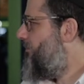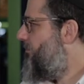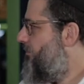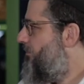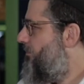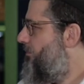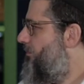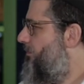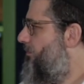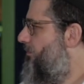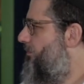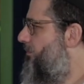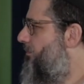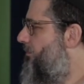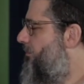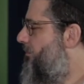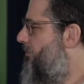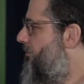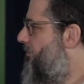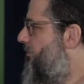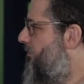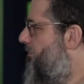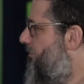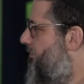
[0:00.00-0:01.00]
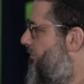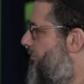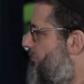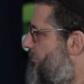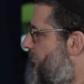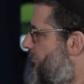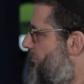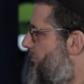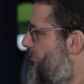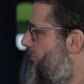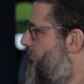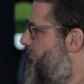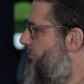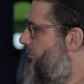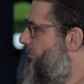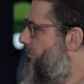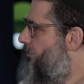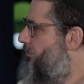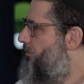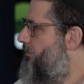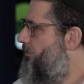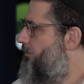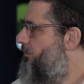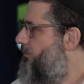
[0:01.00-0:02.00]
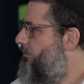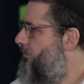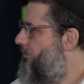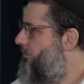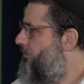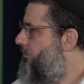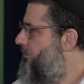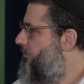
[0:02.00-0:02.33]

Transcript: (silent)